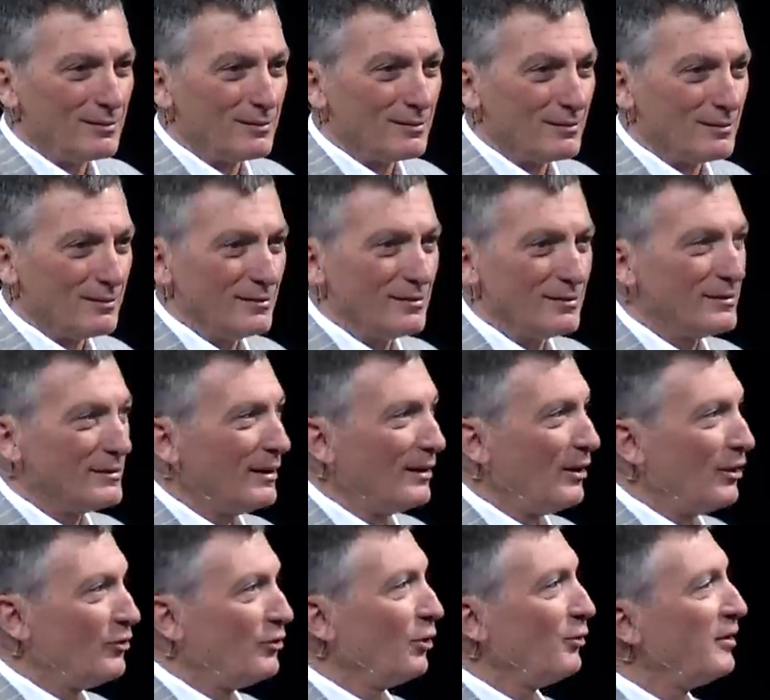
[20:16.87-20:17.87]
Huh?
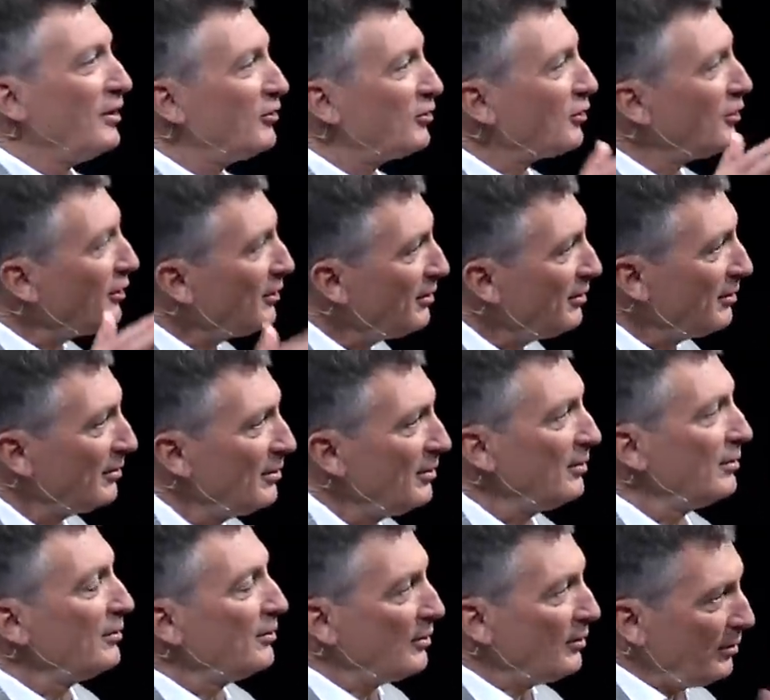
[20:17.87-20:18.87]
So this could,
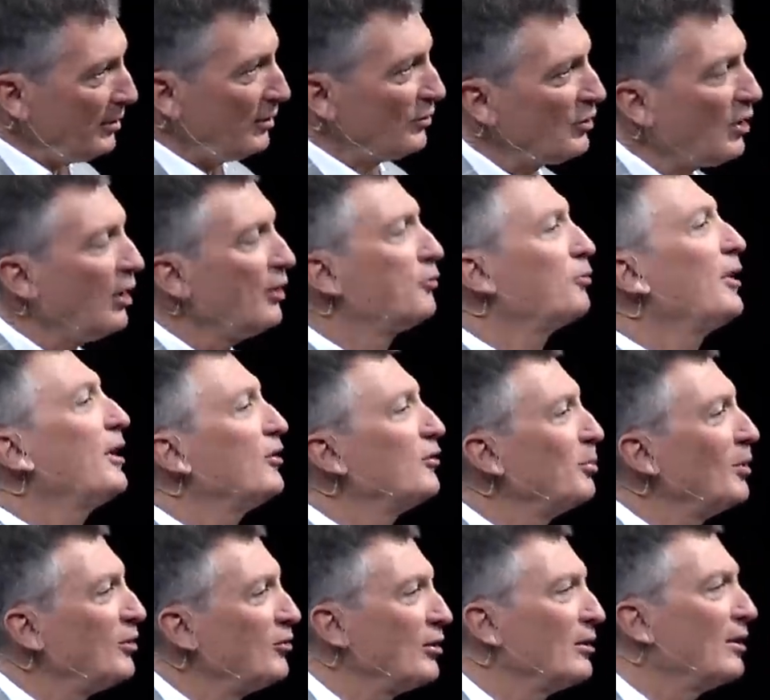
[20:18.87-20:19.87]
this is called
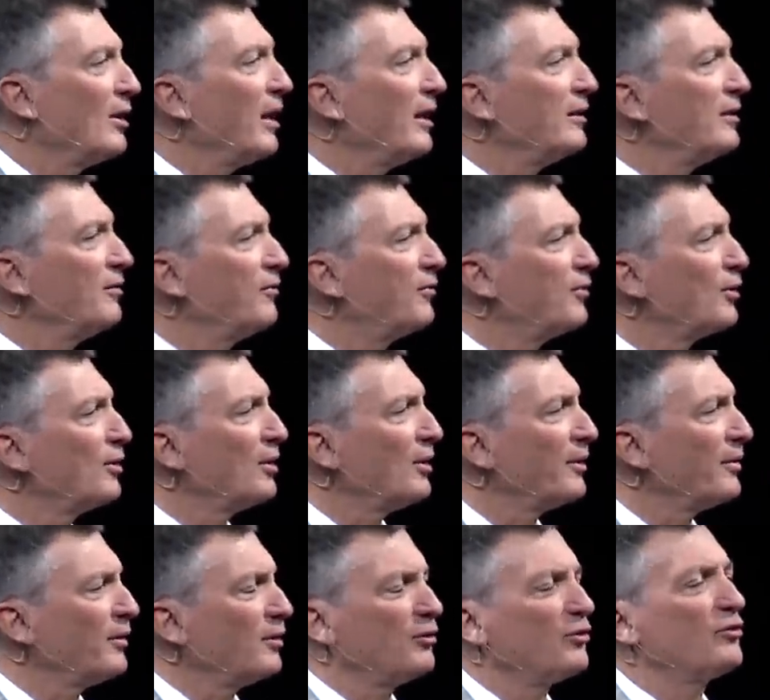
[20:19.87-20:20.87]
transmission line deferral.
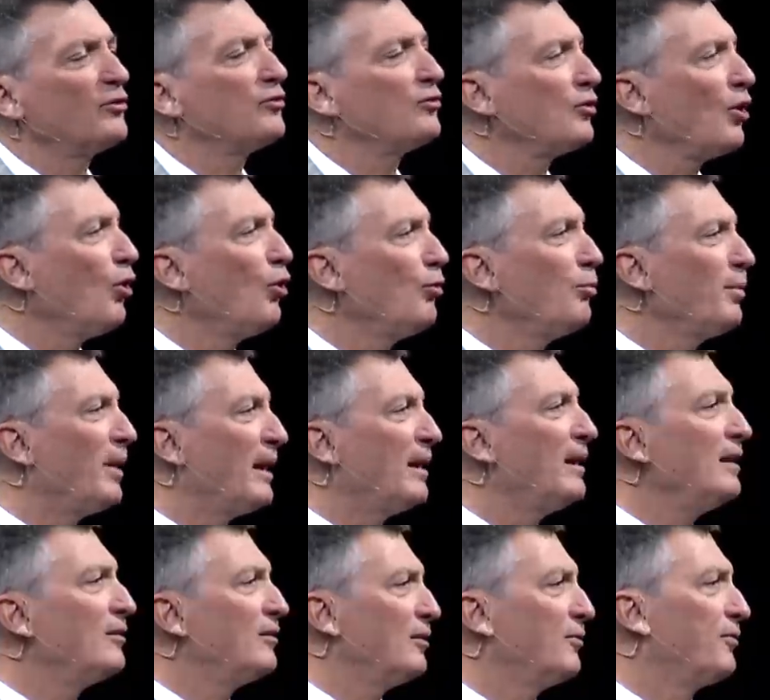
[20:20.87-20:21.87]
There's so
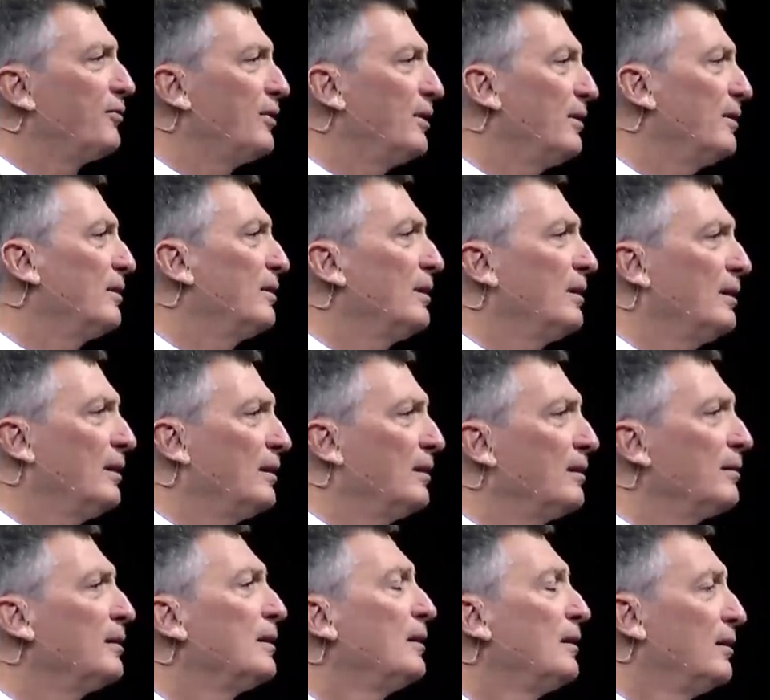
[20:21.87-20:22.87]
many different uh,
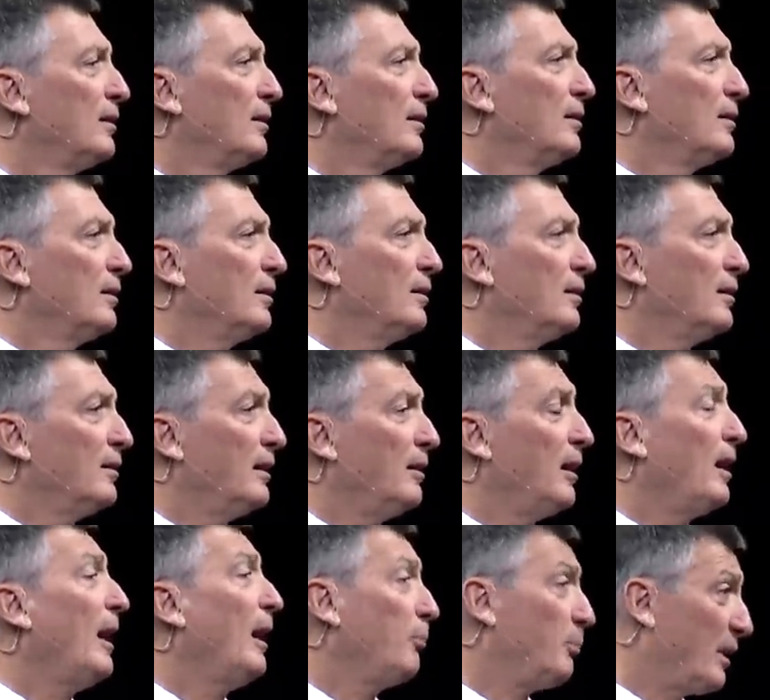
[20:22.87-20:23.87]
uh,
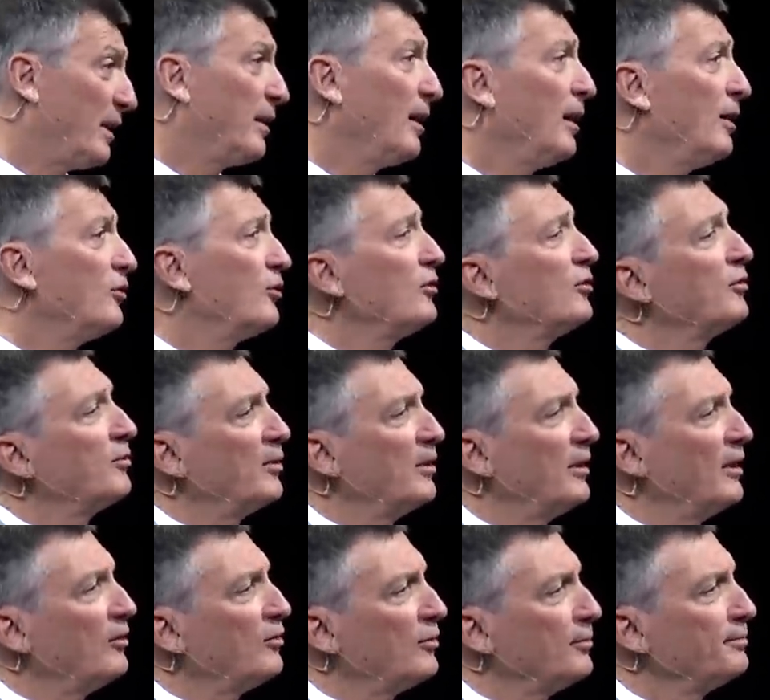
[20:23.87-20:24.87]
applications for
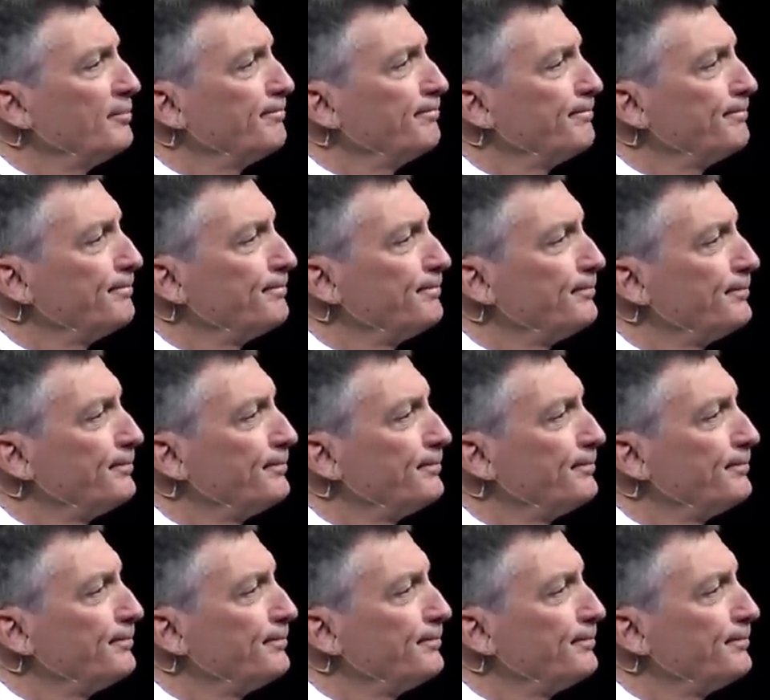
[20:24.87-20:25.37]
this. And